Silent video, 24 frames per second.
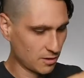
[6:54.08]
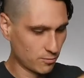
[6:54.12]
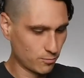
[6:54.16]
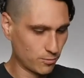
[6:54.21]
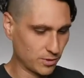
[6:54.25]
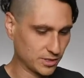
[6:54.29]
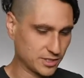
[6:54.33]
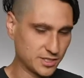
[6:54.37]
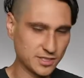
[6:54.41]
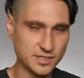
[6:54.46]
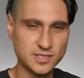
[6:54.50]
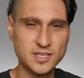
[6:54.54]

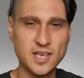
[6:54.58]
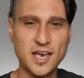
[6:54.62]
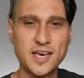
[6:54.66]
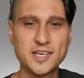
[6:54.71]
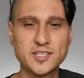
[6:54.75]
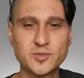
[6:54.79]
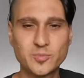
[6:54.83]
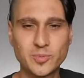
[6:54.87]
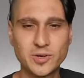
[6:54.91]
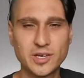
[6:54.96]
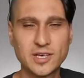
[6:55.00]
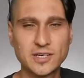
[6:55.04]
which is
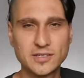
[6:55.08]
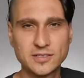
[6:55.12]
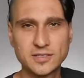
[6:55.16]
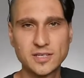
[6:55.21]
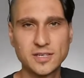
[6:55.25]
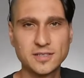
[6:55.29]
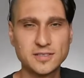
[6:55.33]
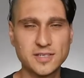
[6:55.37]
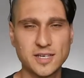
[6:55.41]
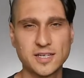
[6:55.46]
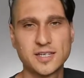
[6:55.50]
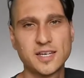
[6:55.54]
nice because
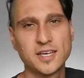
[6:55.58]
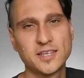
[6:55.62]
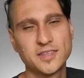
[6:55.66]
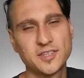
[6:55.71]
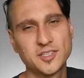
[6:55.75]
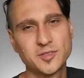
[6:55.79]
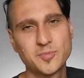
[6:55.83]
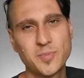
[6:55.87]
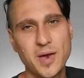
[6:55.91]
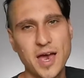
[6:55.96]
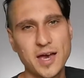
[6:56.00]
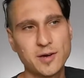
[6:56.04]
since I take
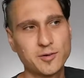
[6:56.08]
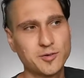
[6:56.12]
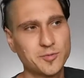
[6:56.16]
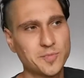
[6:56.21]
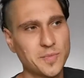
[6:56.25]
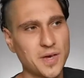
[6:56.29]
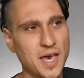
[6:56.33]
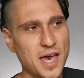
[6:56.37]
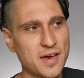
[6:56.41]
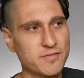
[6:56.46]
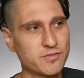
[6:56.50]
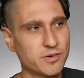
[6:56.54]
this bag with
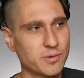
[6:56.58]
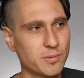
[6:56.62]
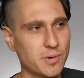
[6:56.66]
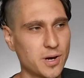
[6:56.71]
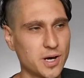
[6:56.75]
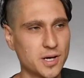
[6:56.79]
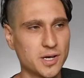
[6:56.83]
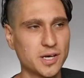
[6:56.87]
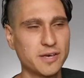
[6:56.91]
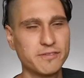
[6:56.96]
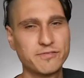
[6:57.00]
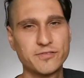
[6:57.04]
me
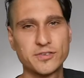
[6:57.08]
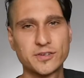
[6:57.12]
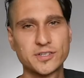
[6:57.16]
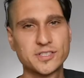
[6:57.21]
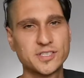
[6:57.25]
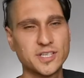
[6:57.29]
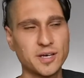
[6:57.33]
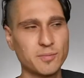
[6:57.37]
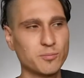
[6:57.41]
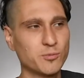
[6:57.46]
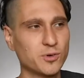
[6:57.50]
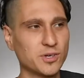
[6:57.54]
everywhere, if for
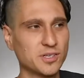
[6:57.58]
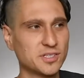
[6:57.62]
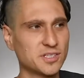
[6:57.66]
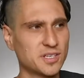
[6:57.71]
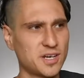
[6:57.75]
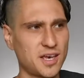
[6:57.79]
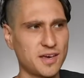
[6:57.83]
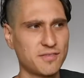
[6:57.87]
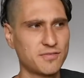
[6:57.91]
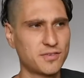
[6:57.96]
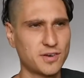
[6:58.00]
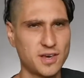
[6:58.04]
some
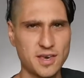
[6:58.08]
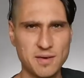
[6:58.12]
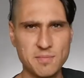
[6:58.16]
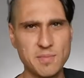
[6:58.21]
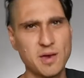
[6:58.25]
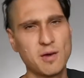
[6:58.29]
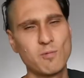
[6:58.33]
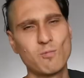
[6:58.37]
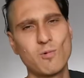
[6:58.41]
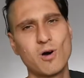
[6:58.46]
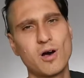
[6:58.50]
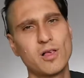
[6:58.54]
reason I forget
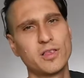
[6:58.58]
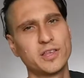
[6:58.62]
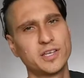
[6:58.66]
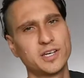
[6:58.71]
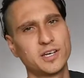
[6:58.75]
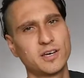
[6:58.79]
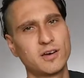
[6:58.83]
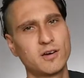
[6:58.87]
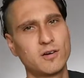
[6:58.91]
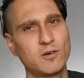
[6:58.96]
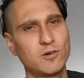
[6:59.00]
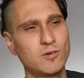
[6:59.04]
my wallet
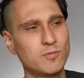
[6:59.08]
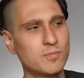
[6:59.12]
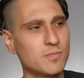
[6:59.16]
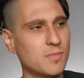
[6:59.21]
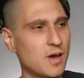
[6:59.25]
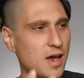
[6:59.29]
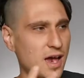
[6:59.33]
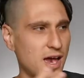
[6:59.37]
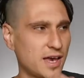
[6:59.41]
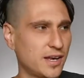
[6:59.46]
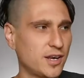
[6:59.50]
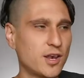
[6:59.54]
at home,
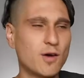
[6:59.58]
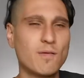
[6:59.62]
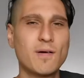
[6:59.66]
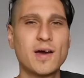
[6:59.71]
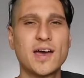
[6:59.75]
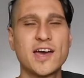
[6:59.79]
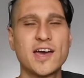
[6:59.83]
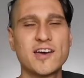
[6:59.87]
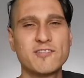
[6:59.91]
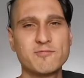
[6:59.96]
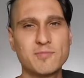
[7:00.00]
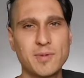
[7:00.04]
I know I
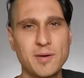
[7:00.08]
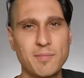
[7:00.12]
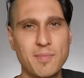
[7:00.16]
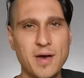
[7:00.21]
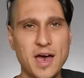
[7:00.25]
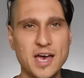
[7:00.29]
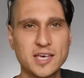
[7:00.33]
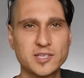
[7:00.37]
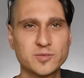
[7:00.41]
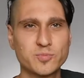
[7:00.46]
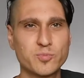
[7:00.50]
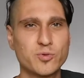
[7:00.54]
have my
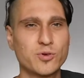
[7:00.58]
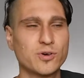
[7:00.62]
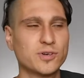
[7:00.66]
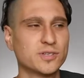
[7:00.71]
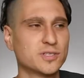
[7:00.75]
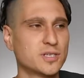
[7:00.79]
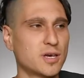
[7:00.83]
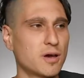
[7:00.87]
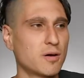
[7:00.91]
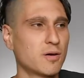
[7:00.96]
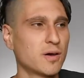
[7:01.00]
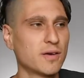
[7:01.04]
passport.
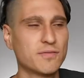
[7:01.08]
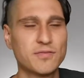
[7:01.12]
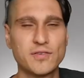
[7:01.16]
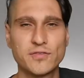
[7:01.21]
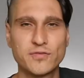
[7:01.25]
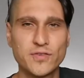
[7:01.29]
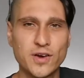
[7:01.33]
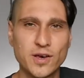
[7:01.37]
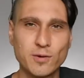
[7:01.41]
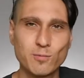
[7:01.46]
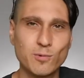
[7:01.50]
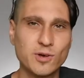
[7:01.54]
So if a friend